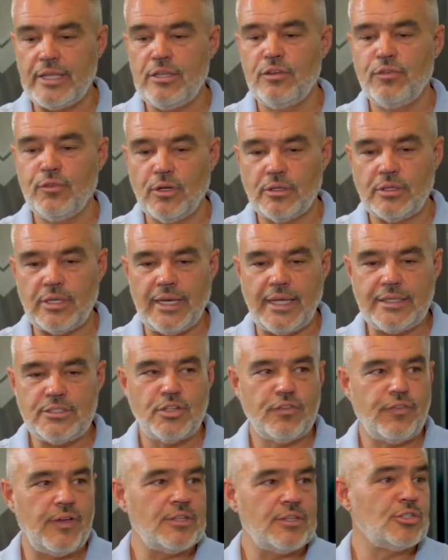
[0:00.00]
you've got
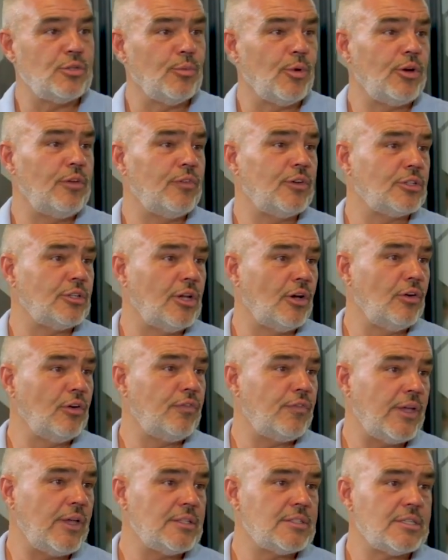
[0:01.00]
electric fence, tomorrow you've got no
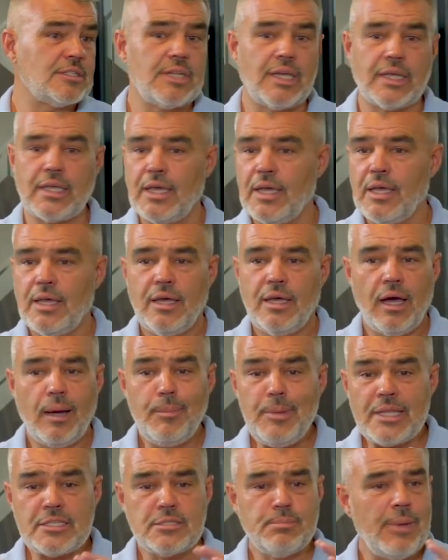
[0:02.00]
fence. It's like,
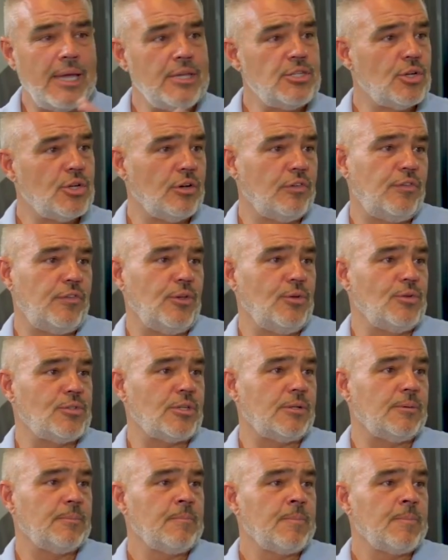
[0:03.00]
that's major confusion.